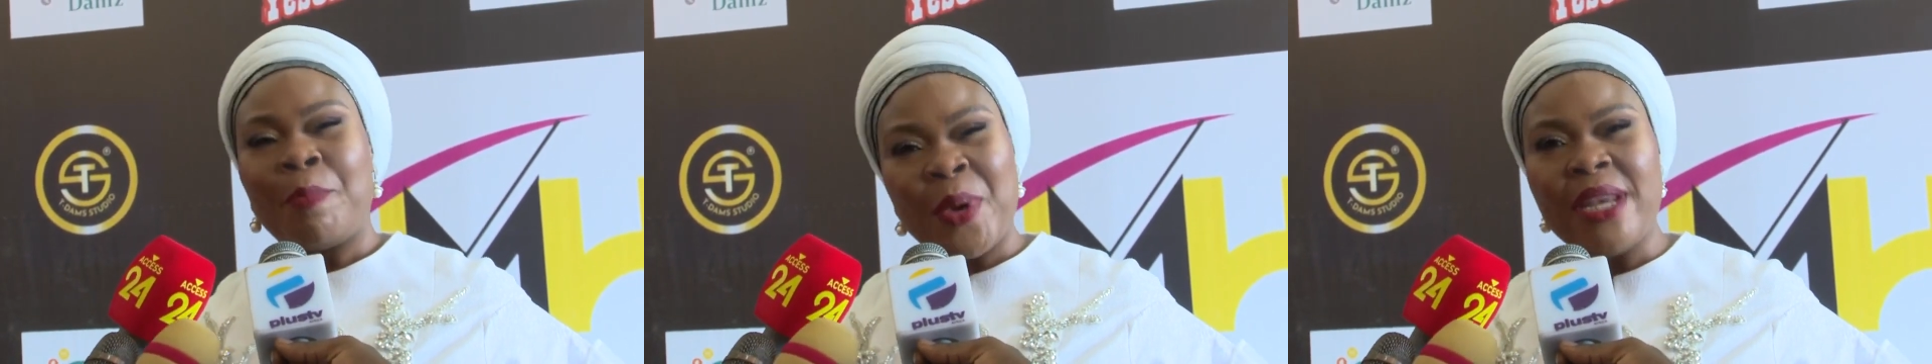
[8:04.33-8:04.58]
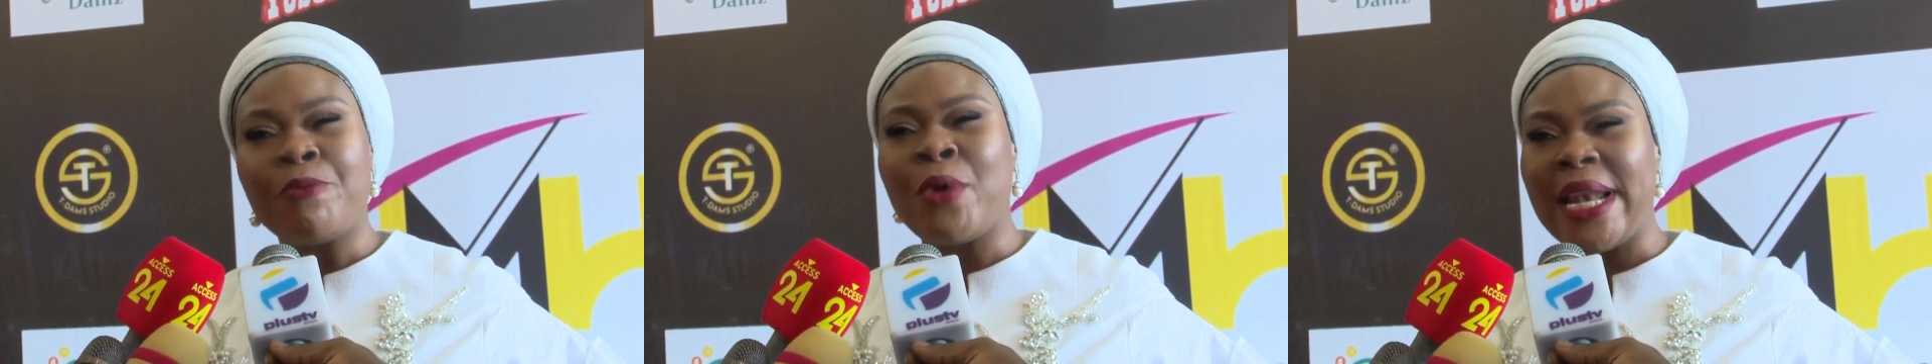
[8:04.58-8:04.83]

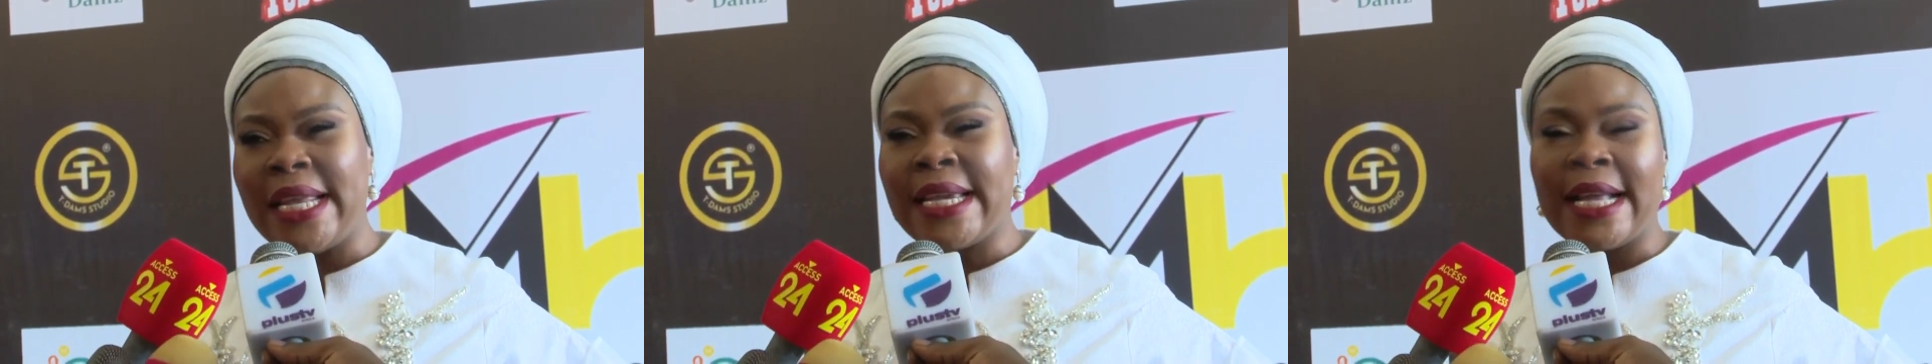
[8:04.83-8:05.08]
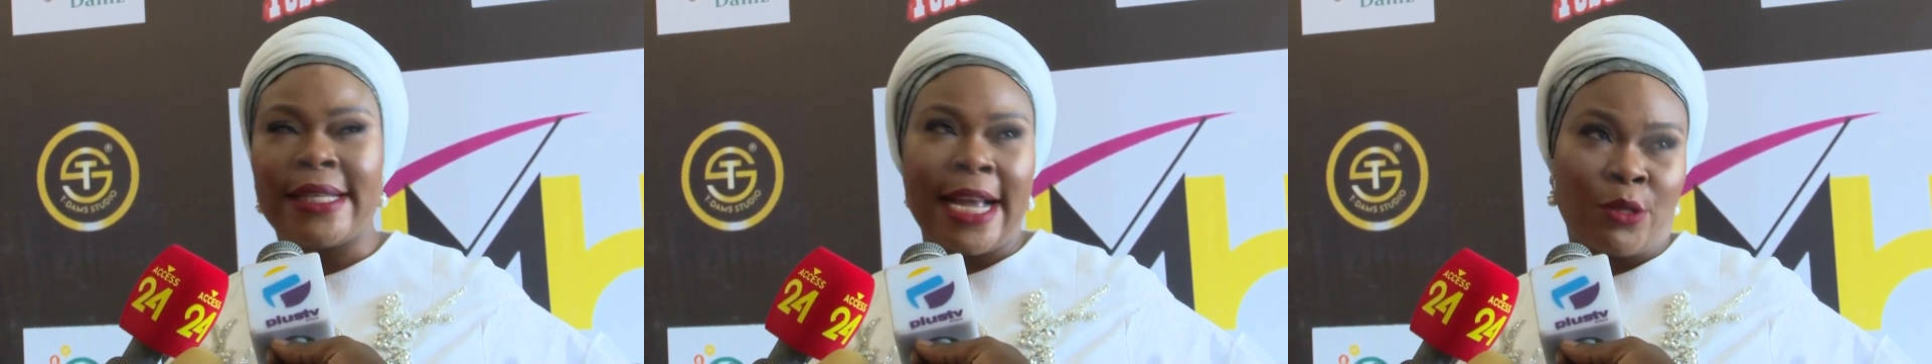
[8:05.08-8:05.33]
been
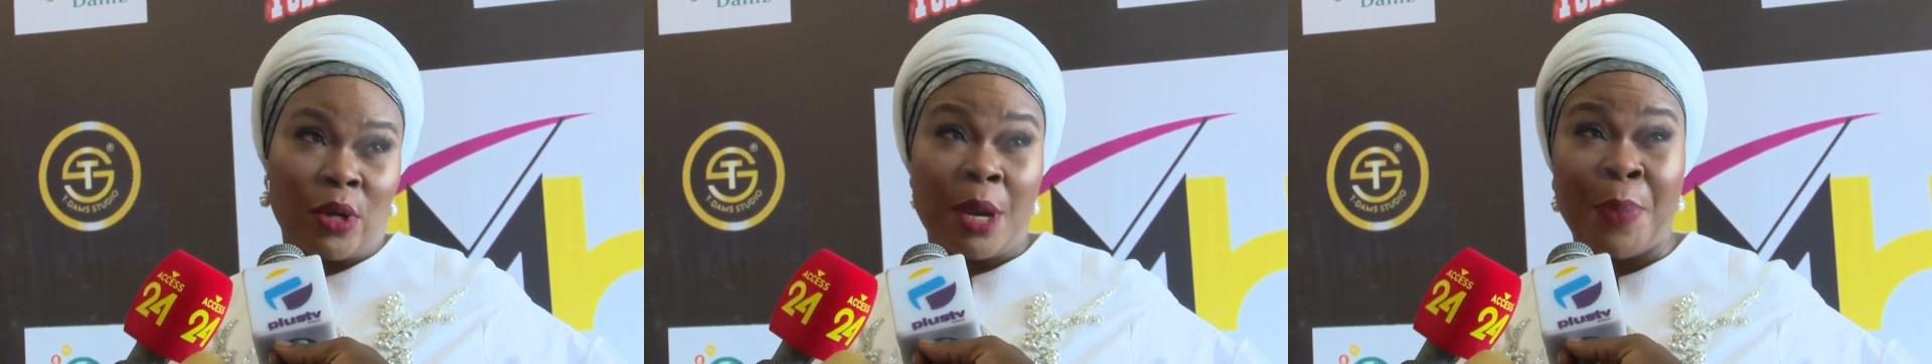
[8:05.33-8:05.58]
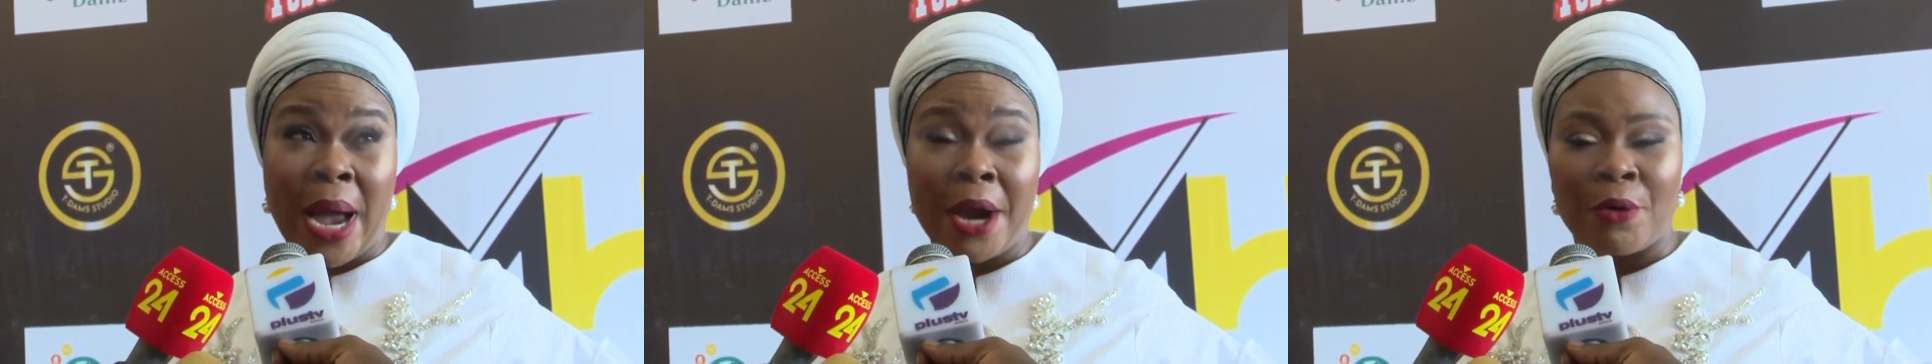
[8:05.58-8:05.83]
relegated to the
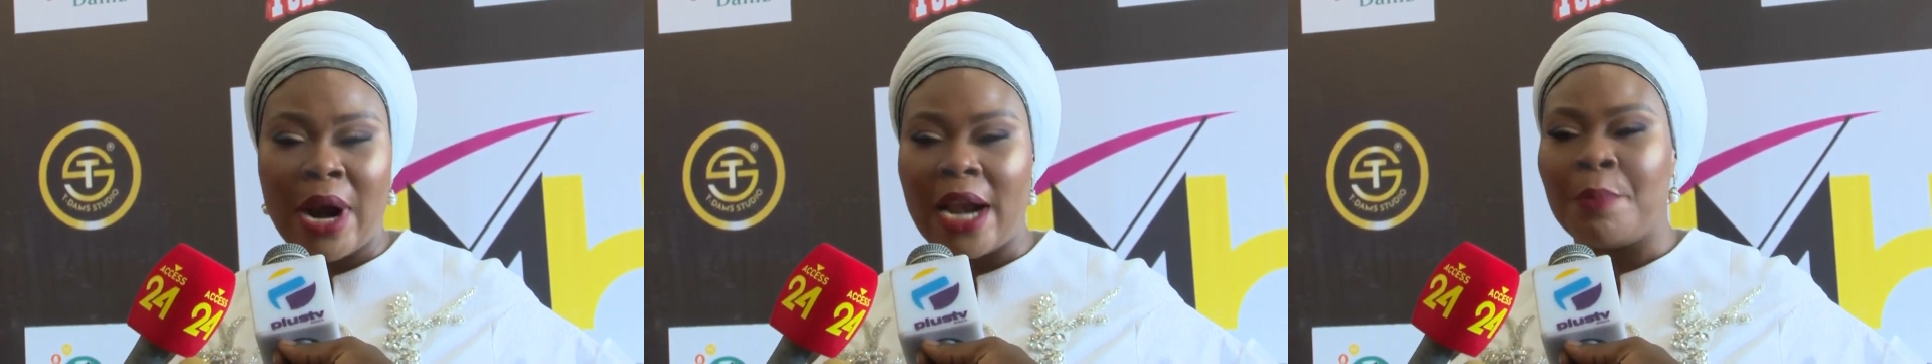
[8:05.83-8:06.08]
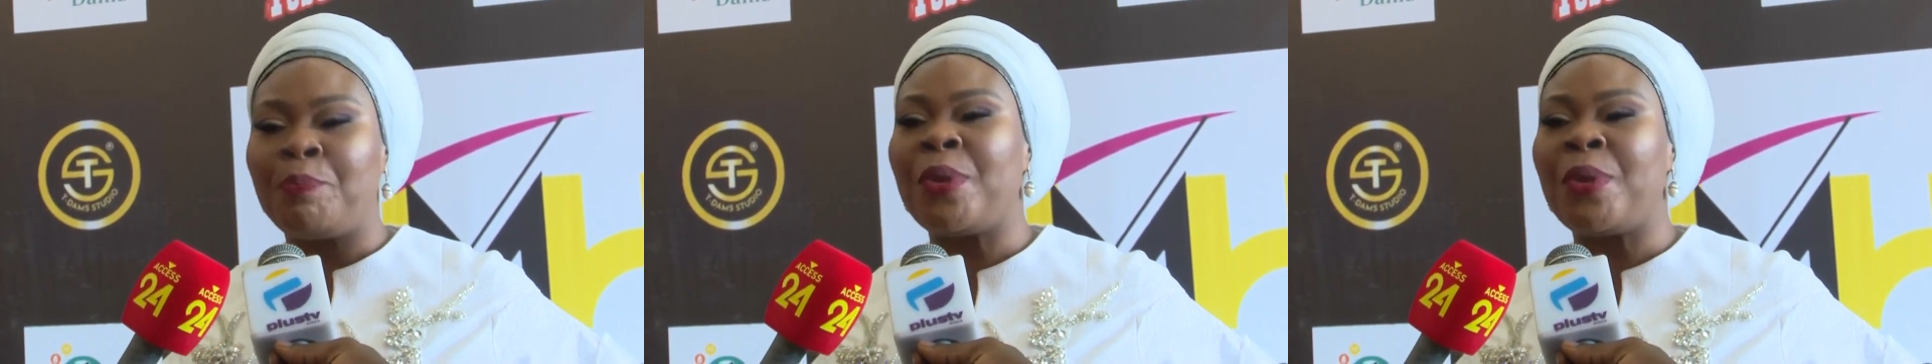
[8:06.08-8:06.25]
background.